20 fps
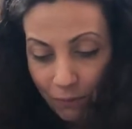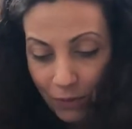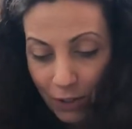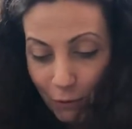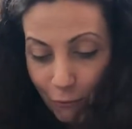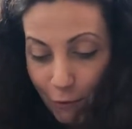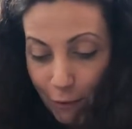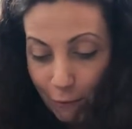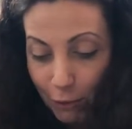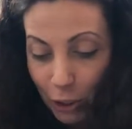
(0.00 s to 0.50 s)

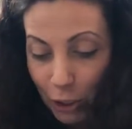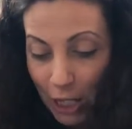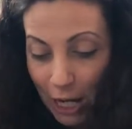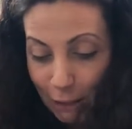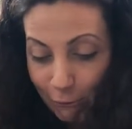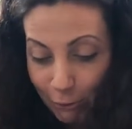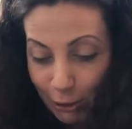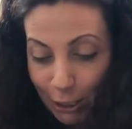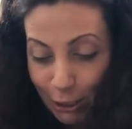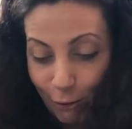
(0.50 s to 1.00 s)
River
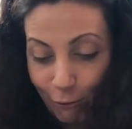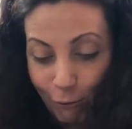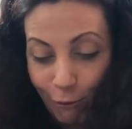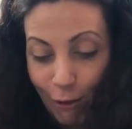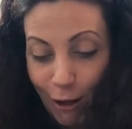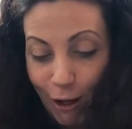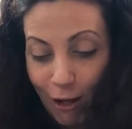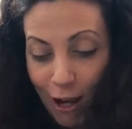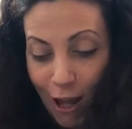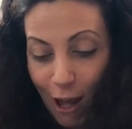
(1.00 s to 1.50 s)
shouted through
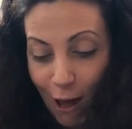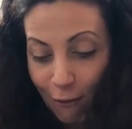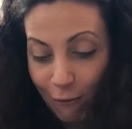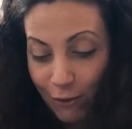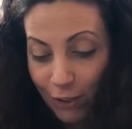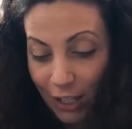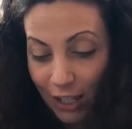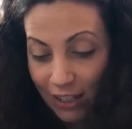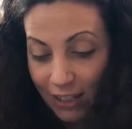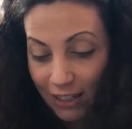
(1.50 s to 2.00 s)
her
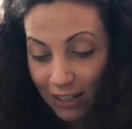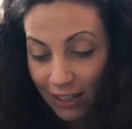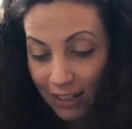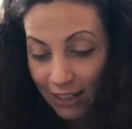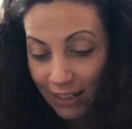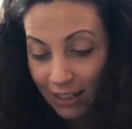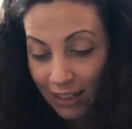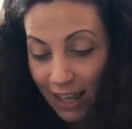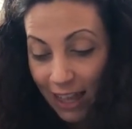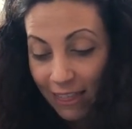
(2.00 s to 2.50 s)
laughter.
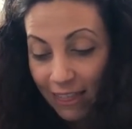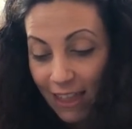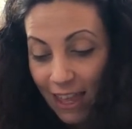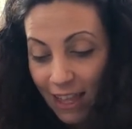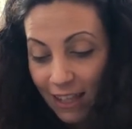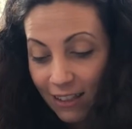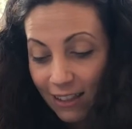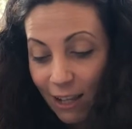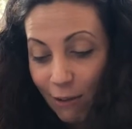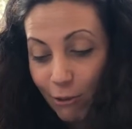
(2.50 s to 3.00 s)
And
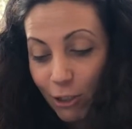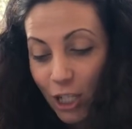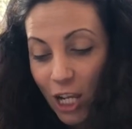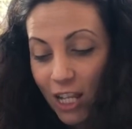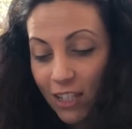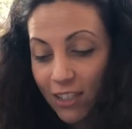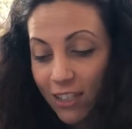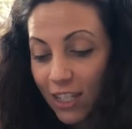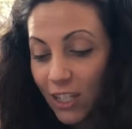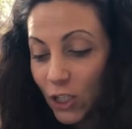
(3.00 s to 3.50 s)
then they were
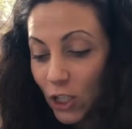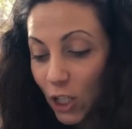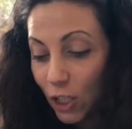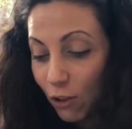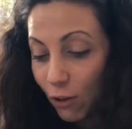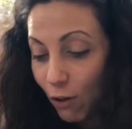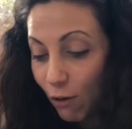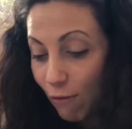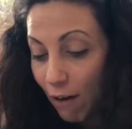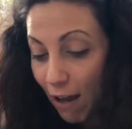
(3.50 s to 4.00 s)
chasing each
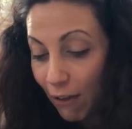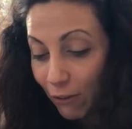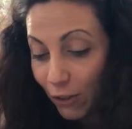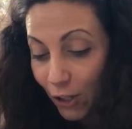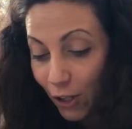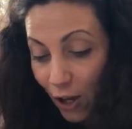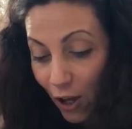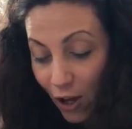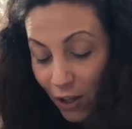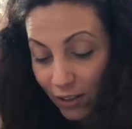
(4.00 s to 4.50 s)
other around the
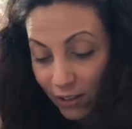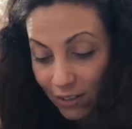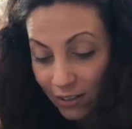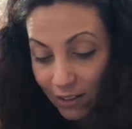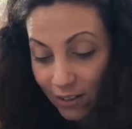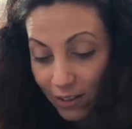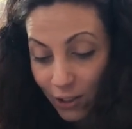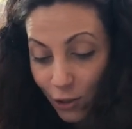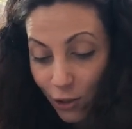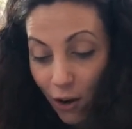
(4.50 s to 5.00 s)
garden,
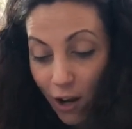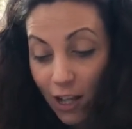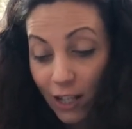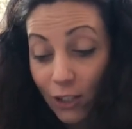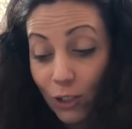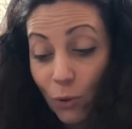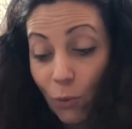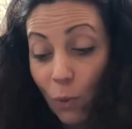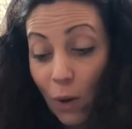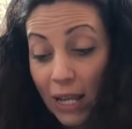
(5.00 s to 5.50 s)
trying
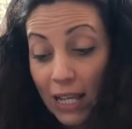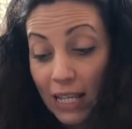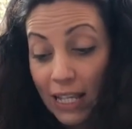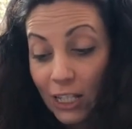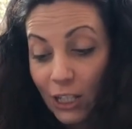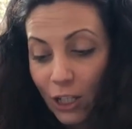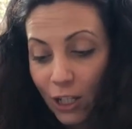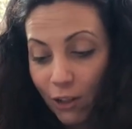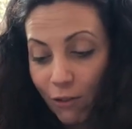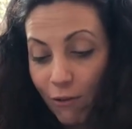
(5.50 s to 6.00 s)
to wake
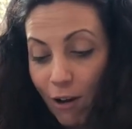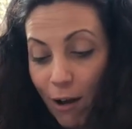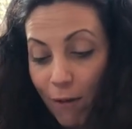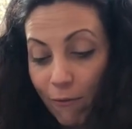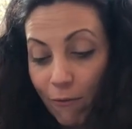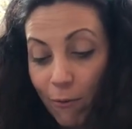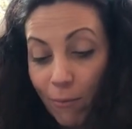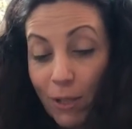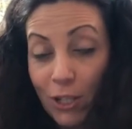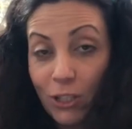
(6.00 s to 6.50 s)
each other up
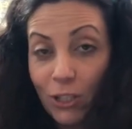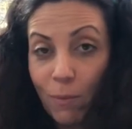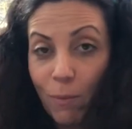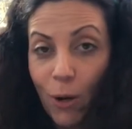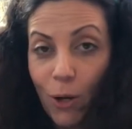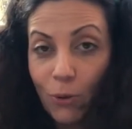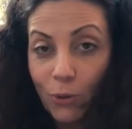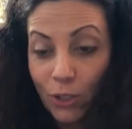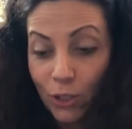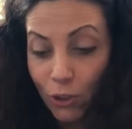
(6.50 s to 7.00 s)
from their
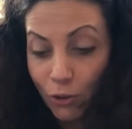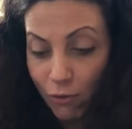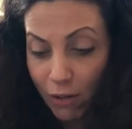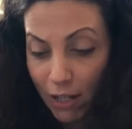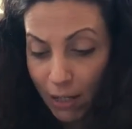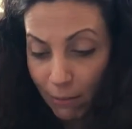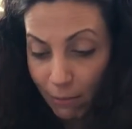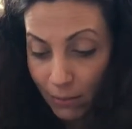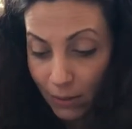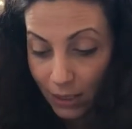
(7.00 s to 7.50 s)
supposed
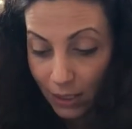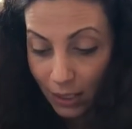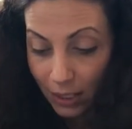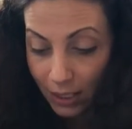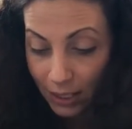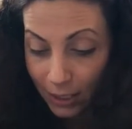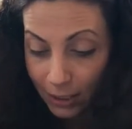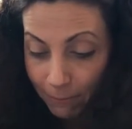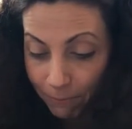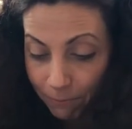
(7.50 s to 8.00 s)
dreams.
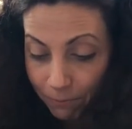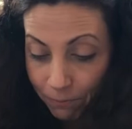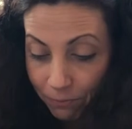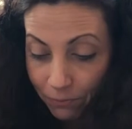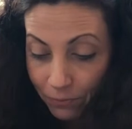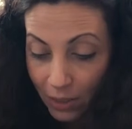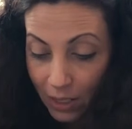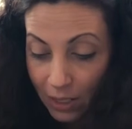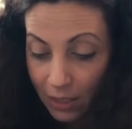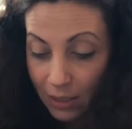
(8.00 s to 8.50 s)

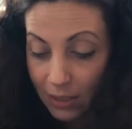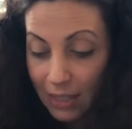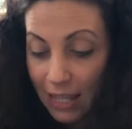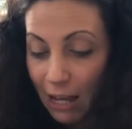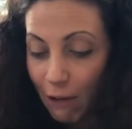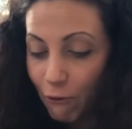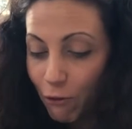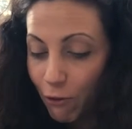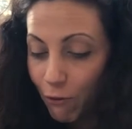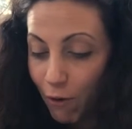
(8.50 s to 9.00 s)
The
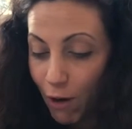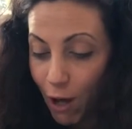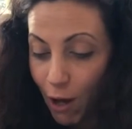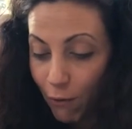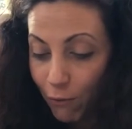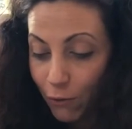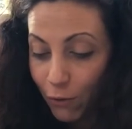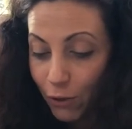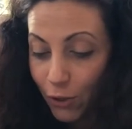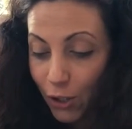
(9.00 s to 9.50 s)
sound of
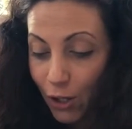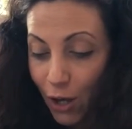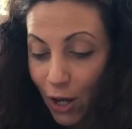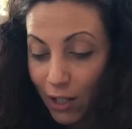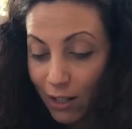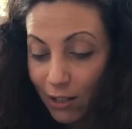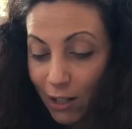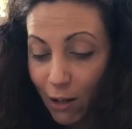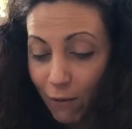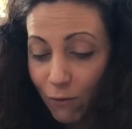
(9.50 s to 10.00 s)
laughter in the
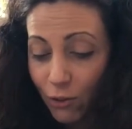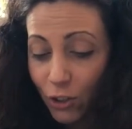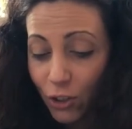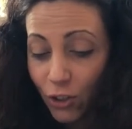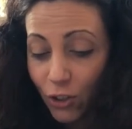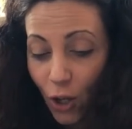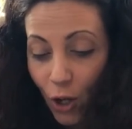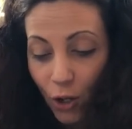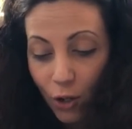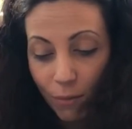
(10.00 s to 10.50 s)
garden after
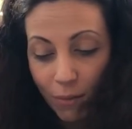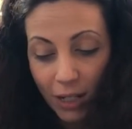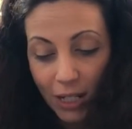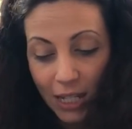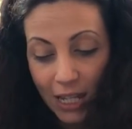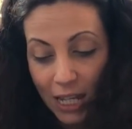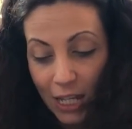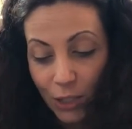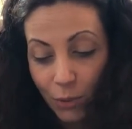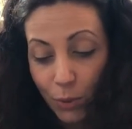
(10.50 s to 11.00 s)
so many
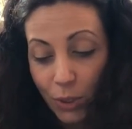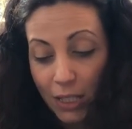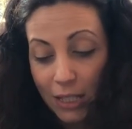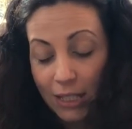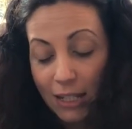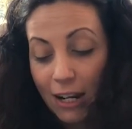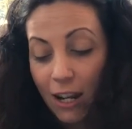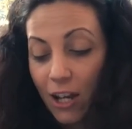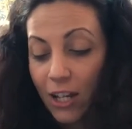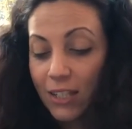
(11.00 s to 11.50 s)
years was a
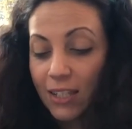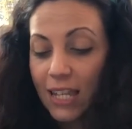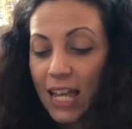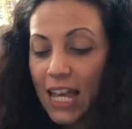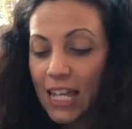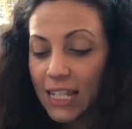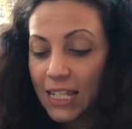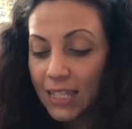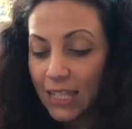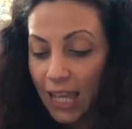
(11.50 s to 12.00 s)
delight to
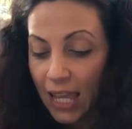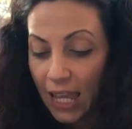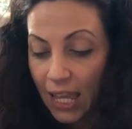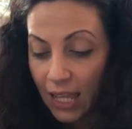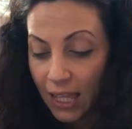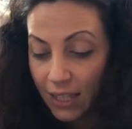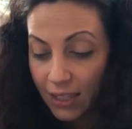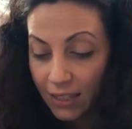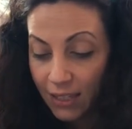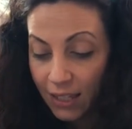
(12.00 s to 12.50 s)
Eddie's ears.